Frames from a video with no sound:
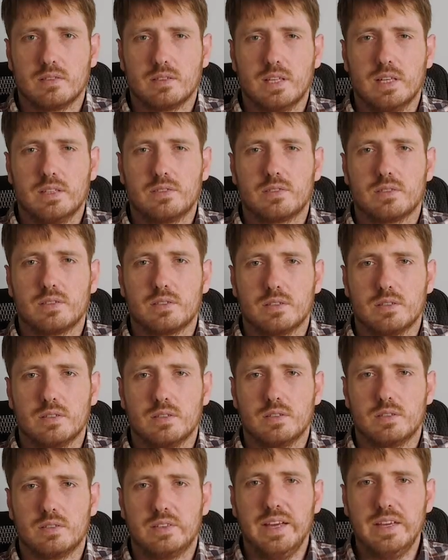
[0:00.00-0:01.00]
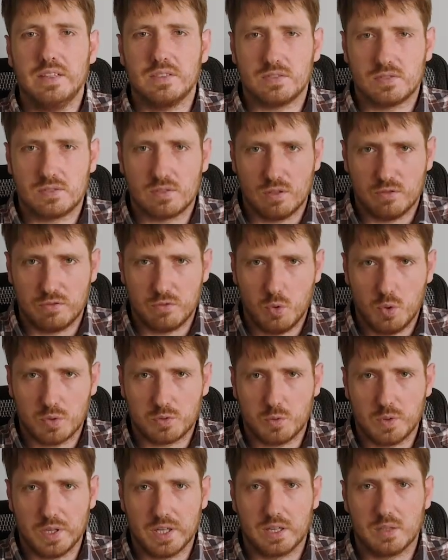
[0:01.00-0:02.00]
get a taste of
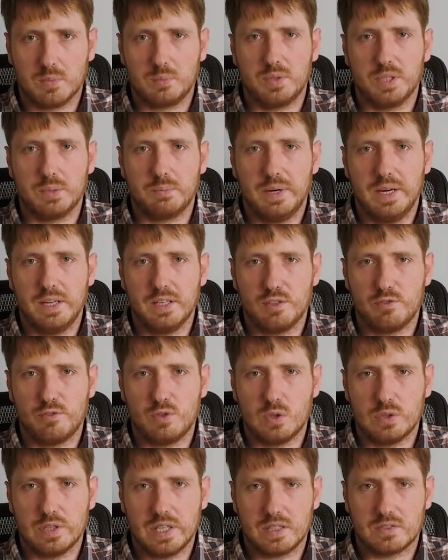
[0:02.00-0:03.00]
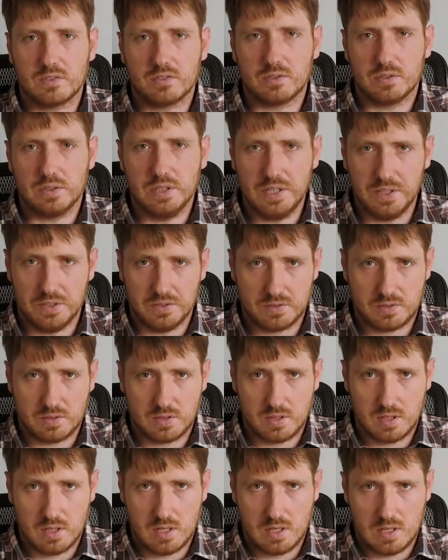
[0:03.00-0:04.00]
what we are preparing for next release,
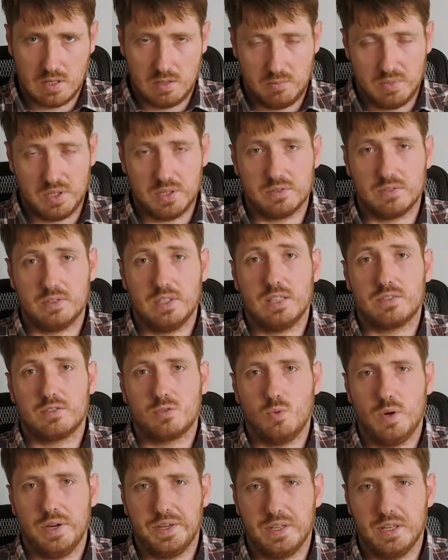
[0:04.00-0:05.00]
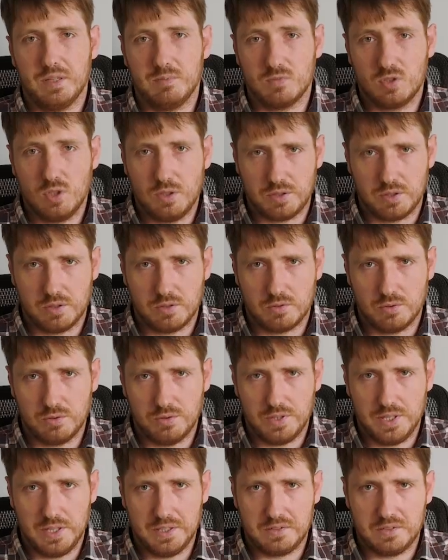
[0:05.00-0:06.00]
because that's why I'm talking to
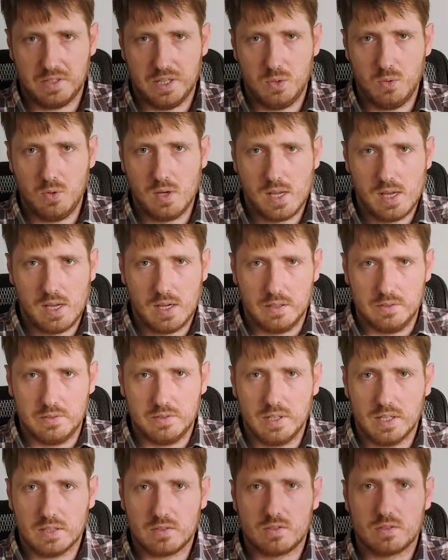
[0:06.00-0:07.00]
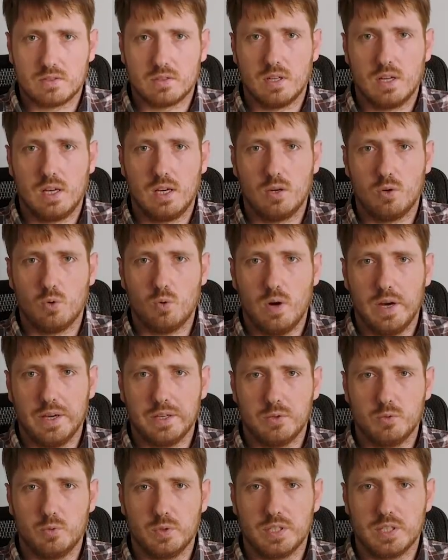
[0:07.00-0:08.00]
you right now, and that's why
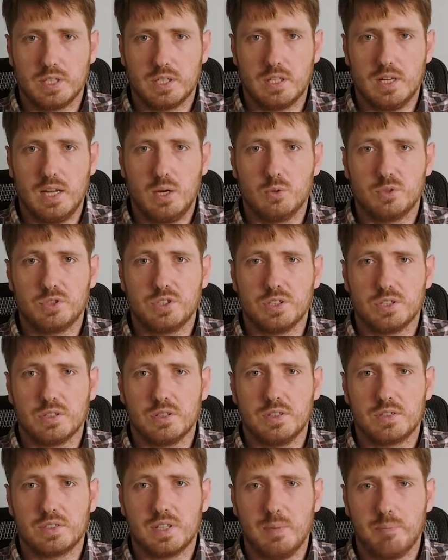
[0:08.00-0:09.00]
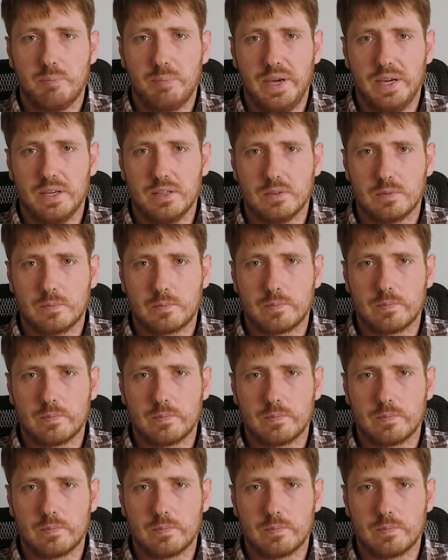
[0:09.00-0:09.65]
we are launching this campaign,